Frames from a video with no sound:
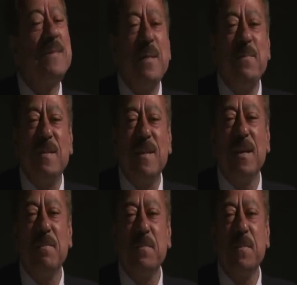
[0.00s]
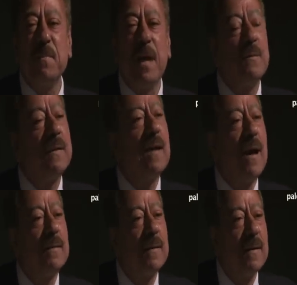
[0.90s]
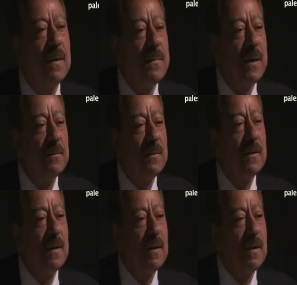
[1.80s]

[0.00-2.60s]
seems I wrote an article about